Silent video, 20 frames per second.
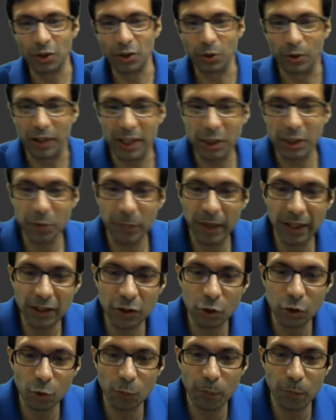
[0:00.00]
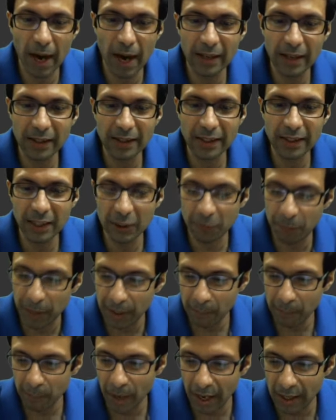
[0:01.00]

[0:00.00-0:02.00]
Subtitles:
So this means to balance this beam